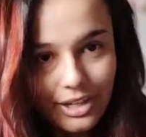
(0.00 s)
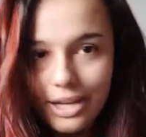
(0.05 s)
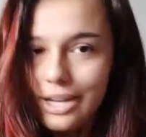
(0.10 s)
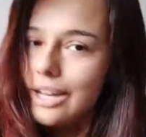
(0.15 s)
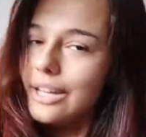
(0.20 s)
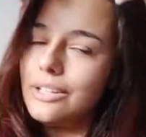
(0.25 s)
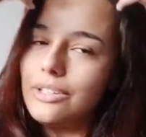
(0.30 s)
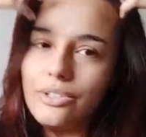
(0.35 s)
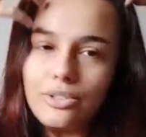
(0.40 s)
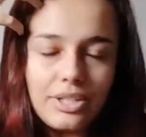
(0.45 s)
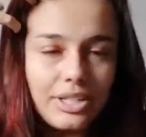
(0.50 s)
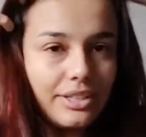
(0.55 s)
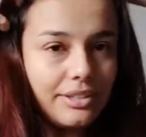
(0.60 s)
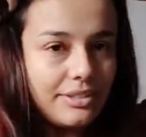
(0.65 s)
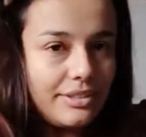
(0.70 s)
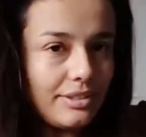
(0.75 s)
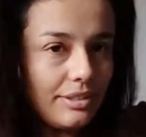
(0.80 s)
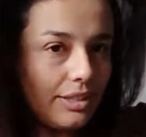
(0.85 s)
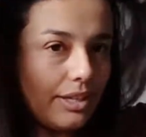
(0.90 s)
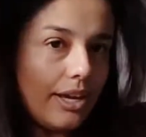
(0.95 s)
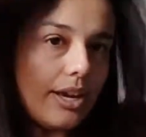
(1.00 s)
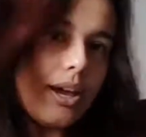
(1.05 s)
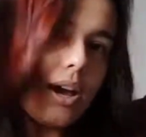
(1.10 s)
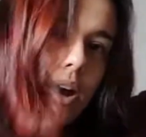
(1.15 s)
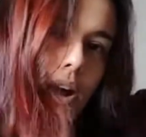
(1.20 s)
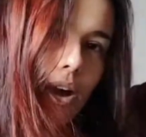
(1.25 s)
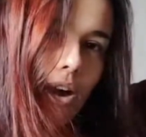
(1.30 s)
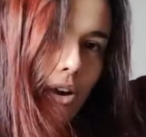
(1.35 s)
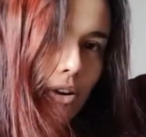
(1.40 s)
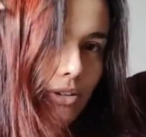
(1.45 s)
And you can see
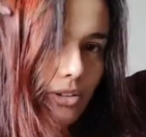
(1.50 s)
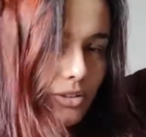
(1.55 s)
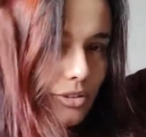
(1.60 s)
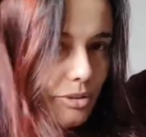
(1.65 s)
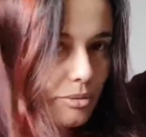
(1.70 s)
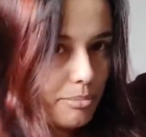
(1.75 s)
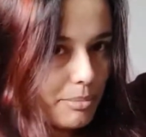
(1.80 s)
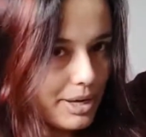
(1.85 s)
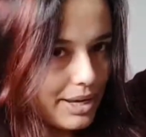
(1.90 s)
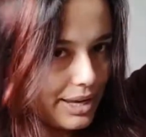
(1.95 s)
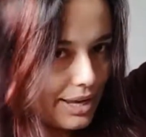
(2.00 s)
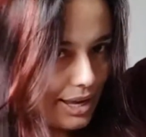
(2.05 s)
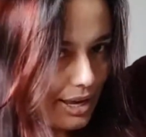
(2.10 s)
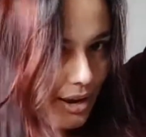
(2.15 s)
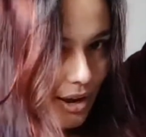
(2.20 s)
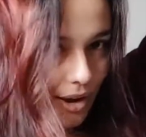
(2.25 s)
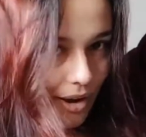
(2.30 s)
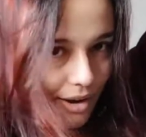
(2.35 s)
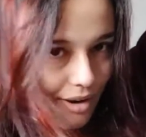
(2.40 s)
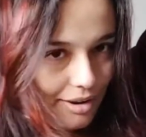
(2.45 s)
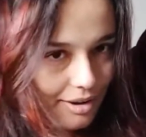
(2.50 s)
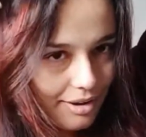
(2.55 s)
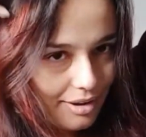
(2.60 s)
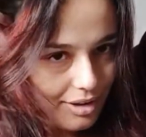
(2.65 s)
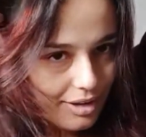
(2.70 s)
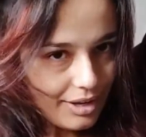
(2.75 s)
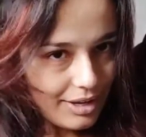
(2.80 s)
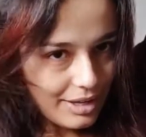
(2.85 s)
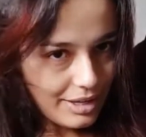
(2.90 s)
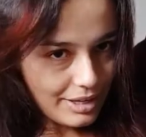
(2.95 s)
also my hair
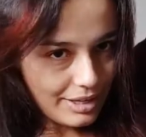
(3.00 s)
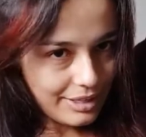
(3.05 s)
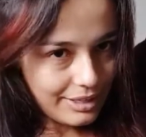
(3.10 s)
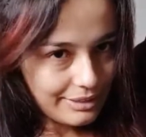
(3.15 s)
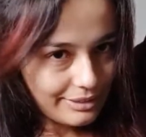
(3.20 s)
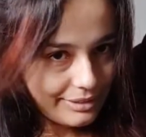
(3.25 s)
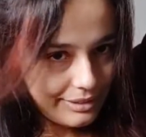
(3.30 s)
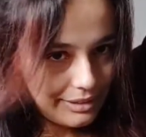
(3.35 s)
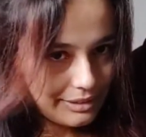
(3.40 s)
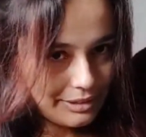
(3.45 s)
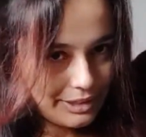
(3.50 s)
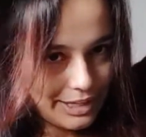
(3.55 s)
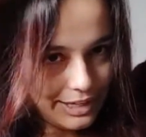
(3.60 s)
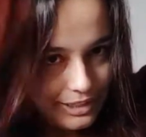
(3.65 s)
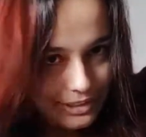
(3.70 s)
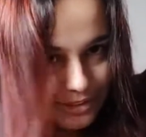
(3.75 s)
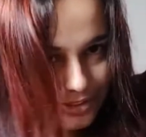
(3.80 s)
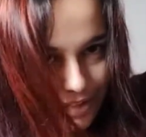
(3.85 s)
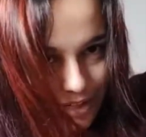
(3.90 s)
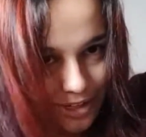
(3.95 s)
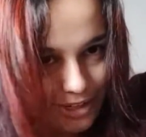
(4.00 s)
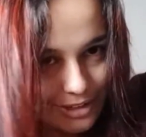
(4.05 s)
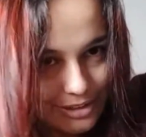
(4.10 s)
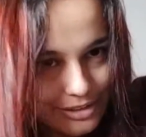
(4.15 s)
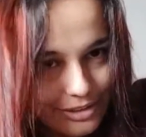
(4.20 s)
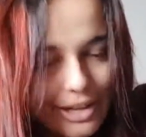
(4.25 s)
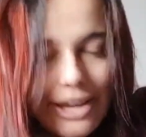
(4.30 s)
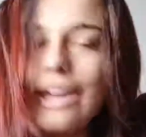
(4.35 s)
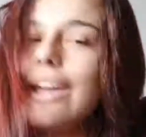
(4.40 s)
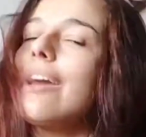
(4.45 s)
is like dyed
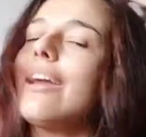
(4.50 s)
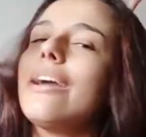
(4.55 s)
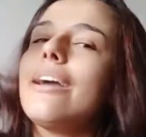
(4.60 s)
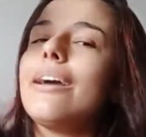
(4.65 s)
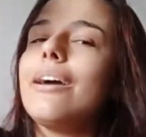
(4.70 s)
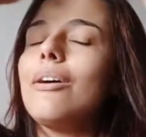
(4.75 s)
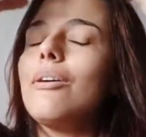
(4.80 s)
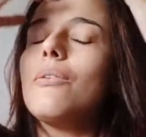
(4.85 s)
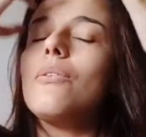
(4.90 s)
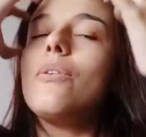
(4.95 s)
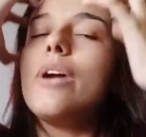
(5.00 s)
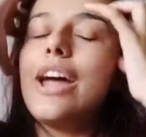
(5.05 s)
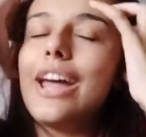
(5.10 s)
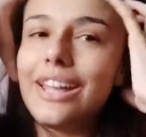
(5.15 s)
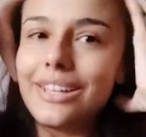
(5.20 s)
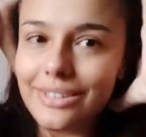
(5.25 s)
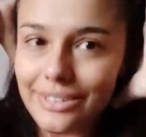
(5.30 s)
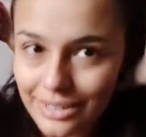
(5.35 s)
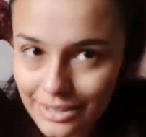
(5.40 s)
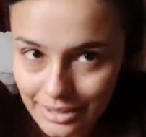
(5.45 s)
hair red,